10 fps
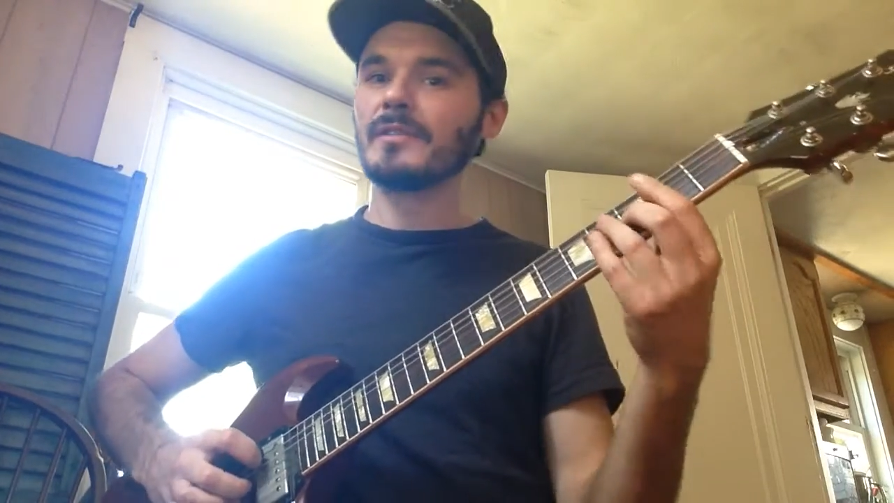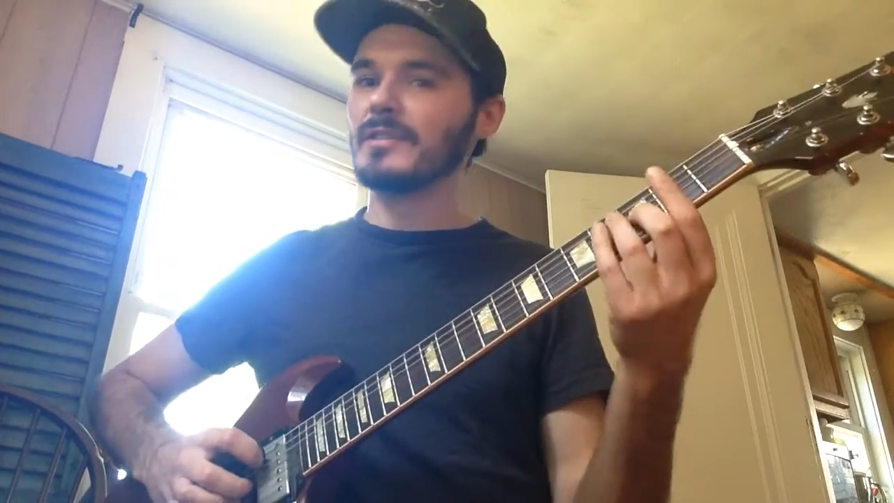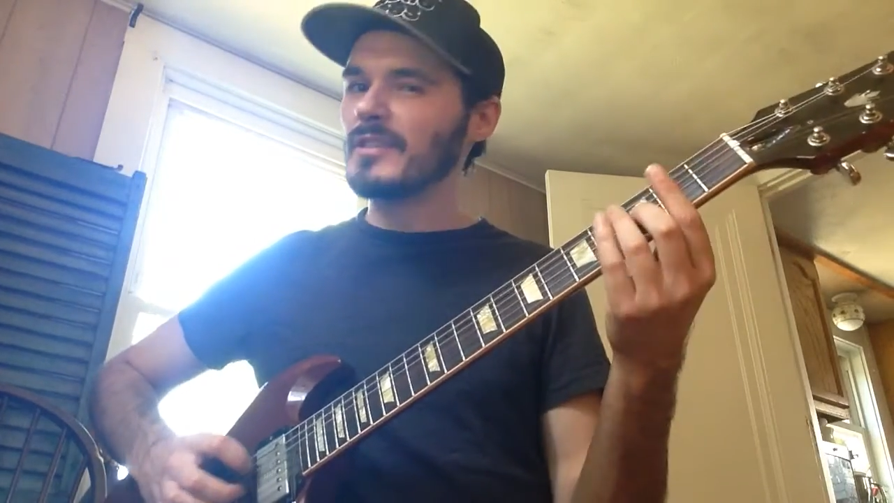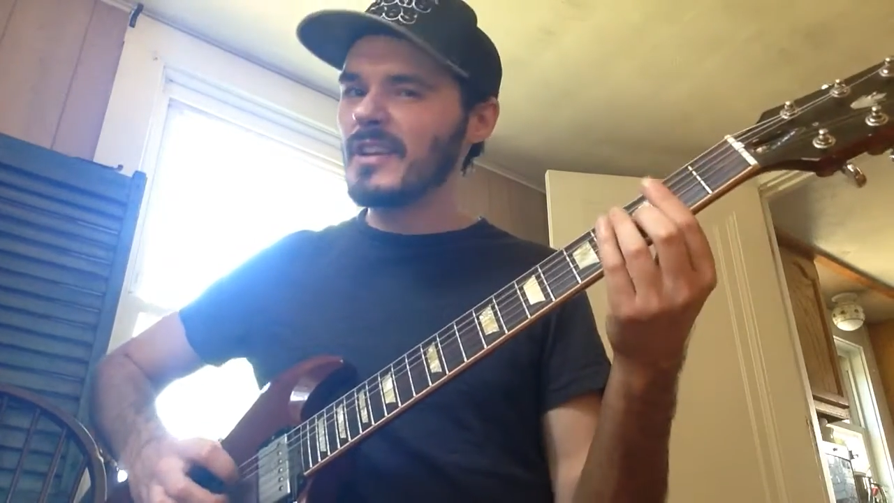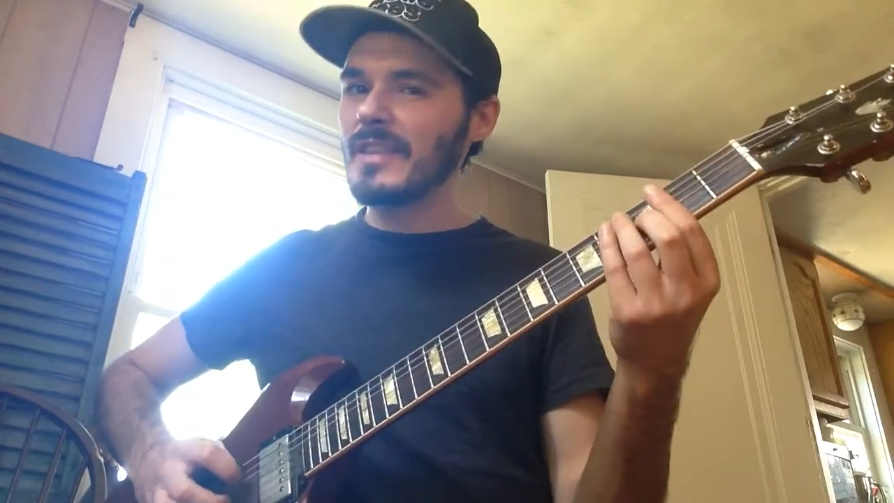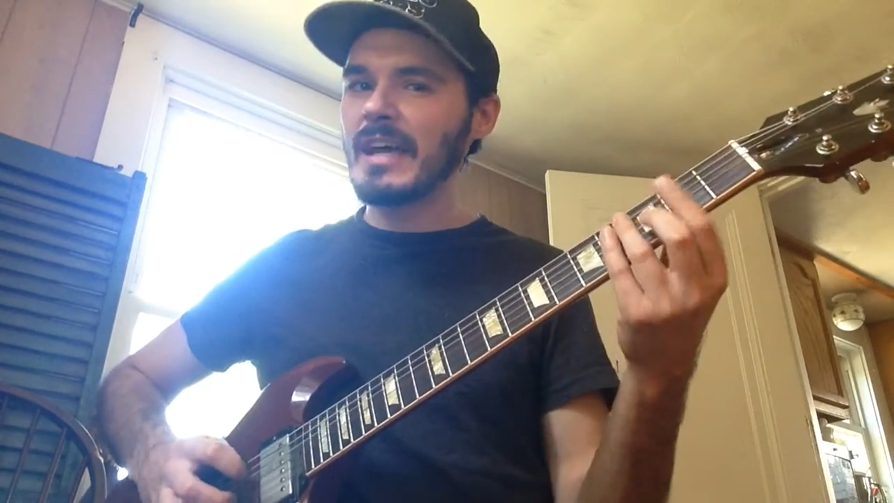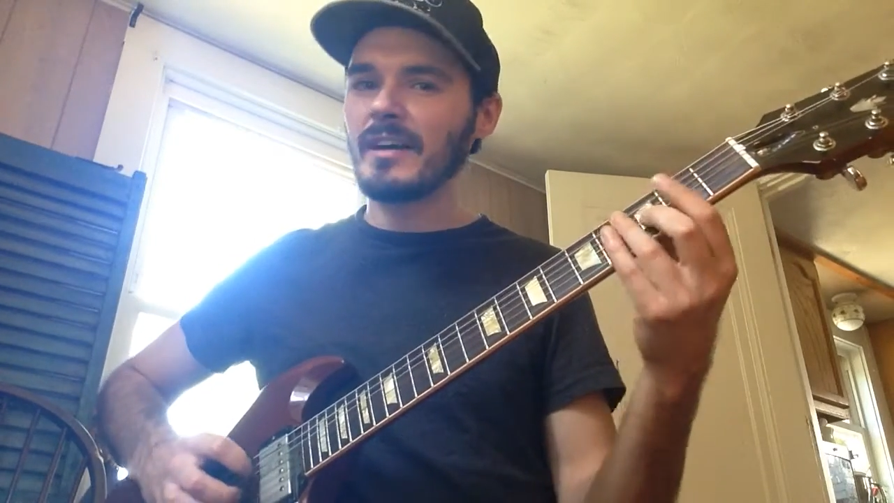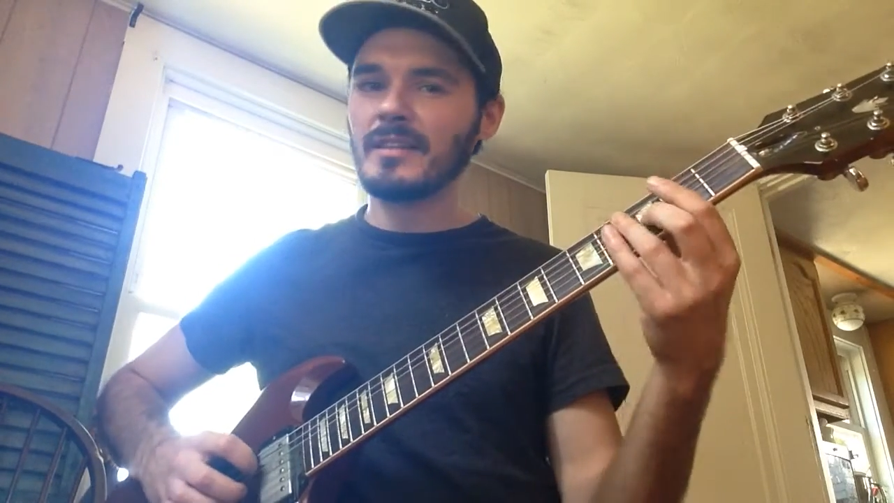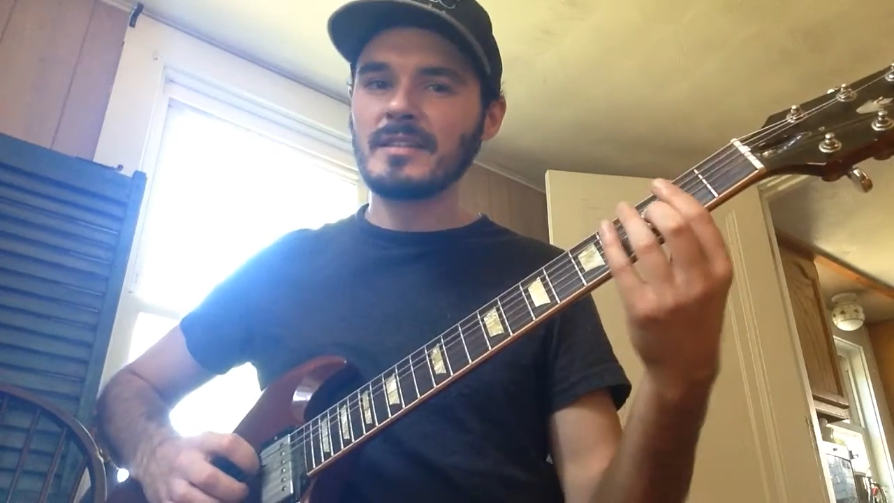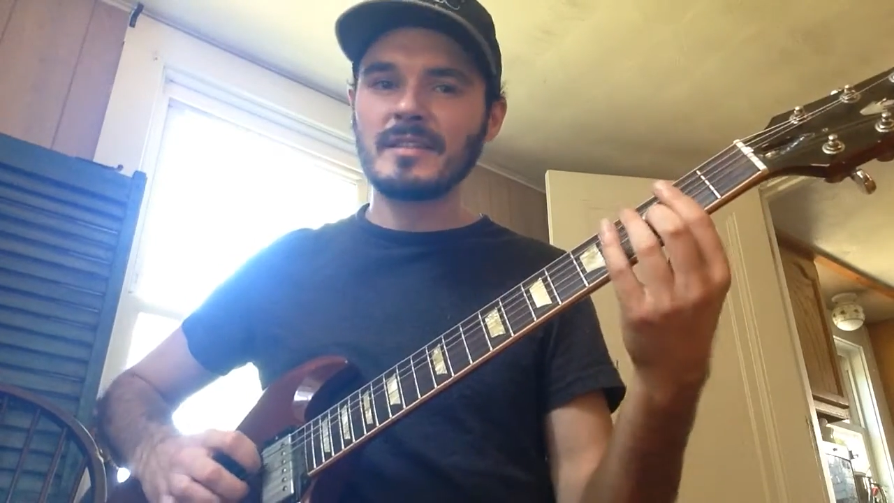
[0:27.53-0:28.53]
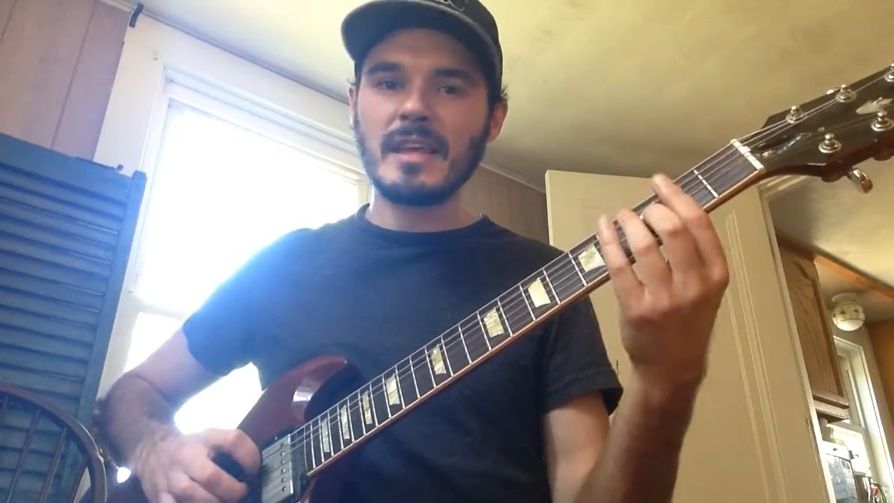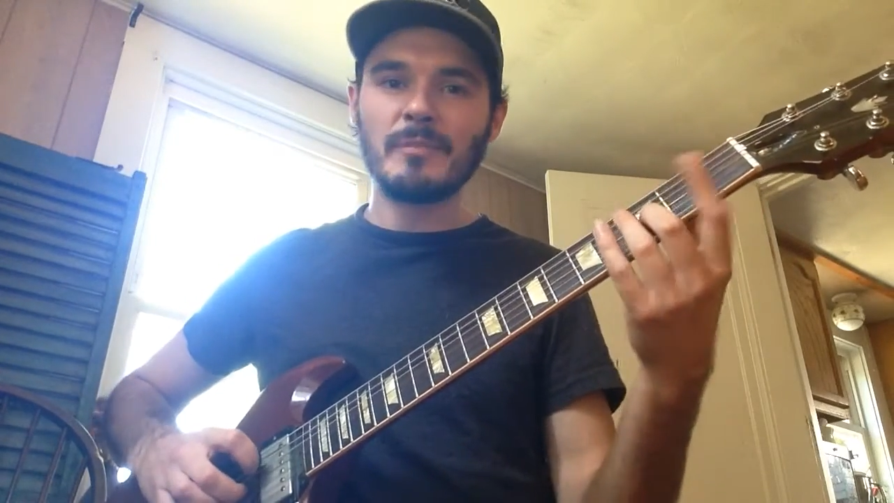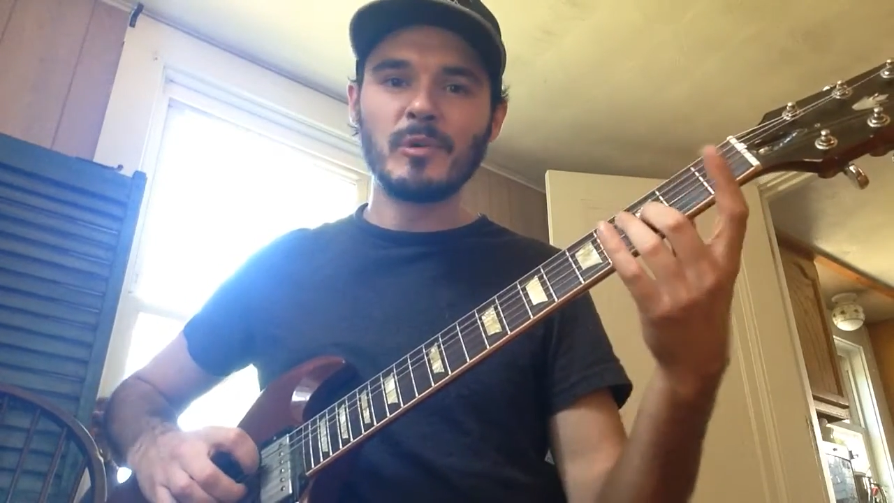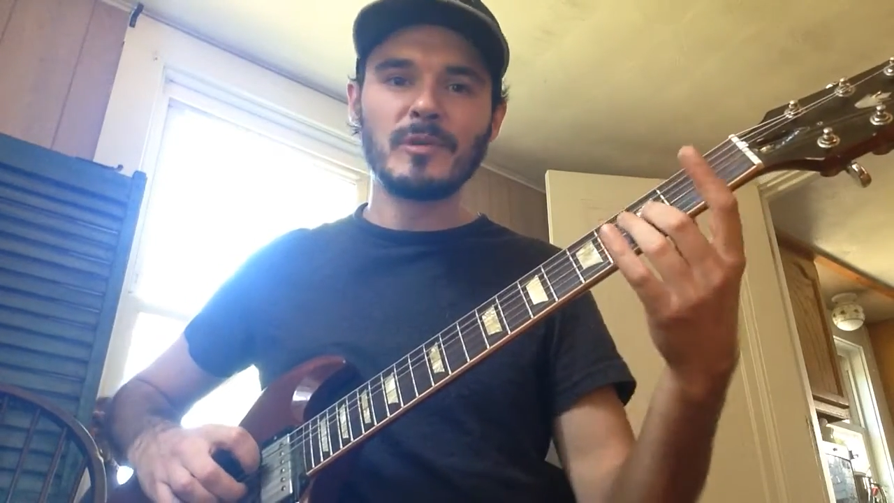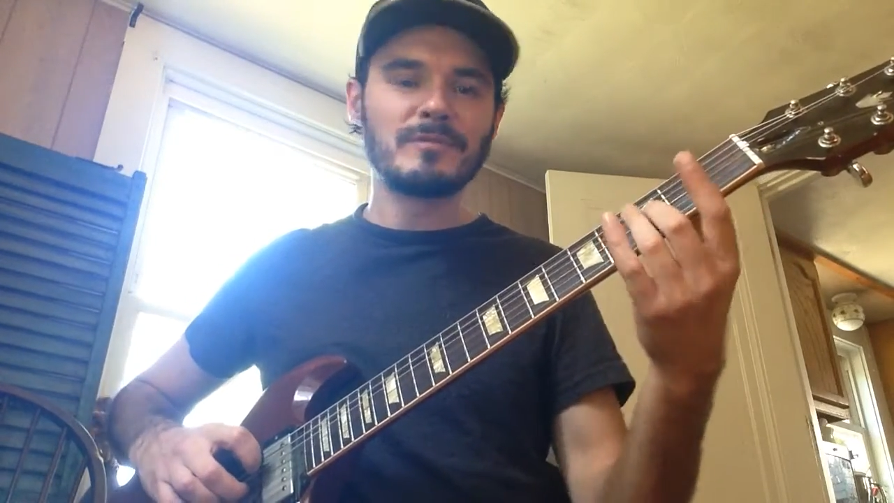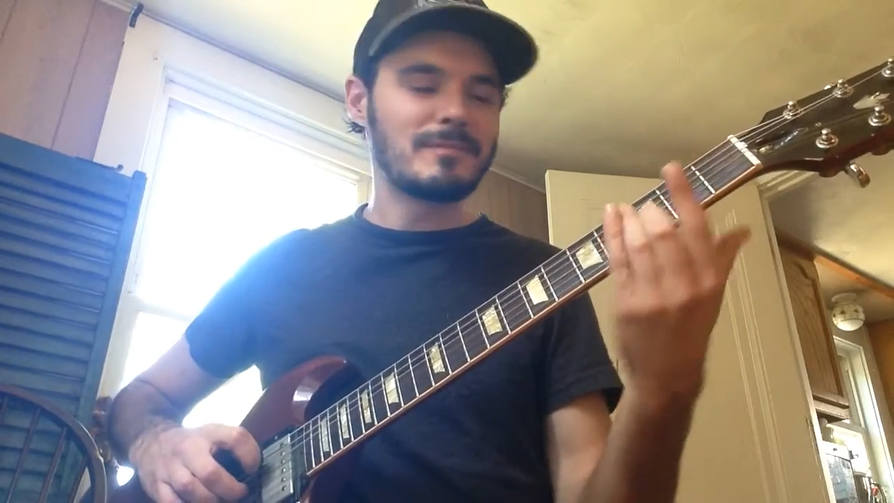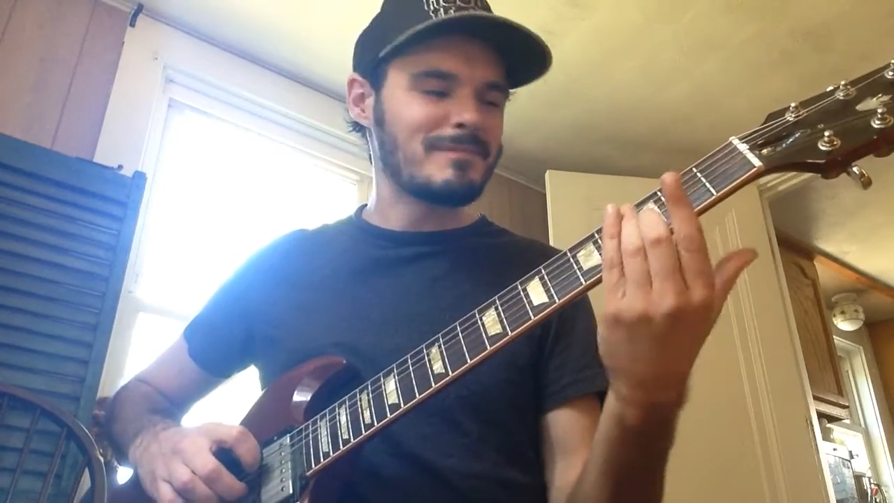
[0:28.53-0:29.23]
You hear that unstable,